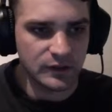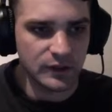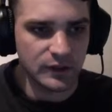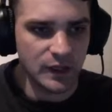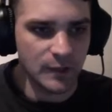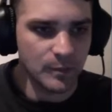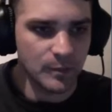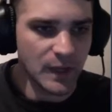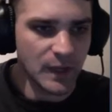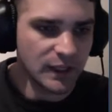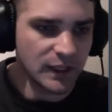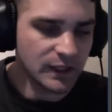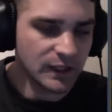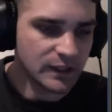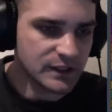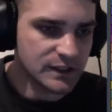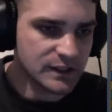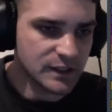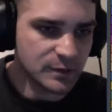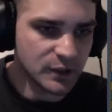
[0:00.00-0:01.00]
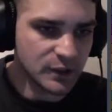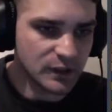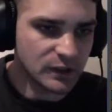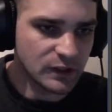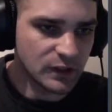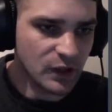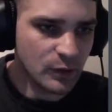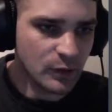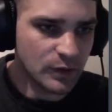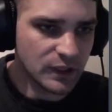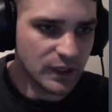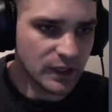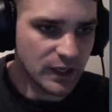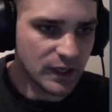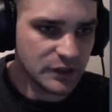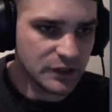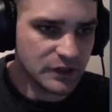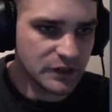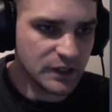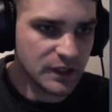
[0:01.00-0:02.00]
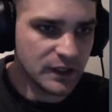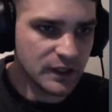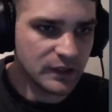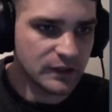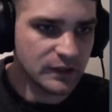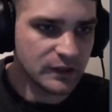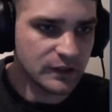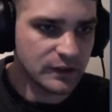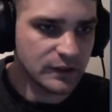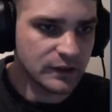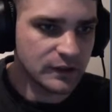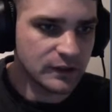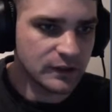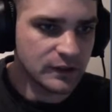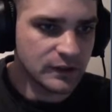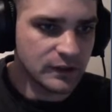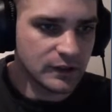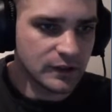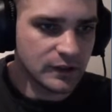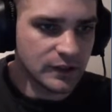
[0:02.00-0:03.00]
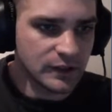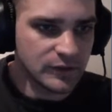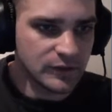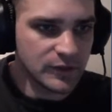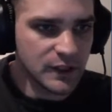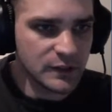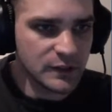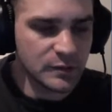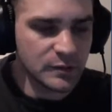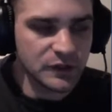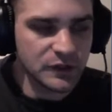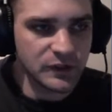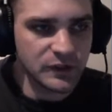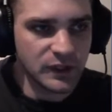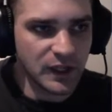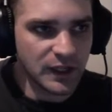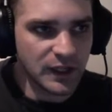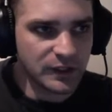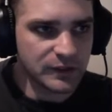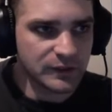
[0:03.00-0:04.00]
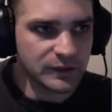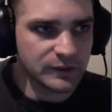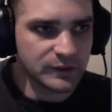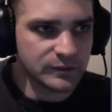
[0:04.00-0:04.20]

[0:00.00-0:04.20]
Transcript: and making it seem to glow in the edge there. If that's what you like,